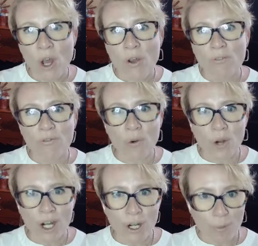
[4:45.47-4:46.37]

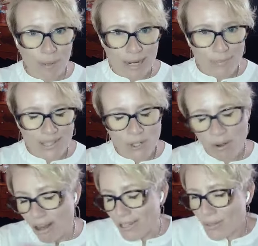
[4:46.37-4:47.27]
for her peeps, who are
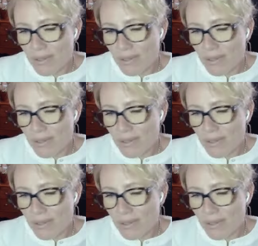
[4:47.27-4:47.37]
also,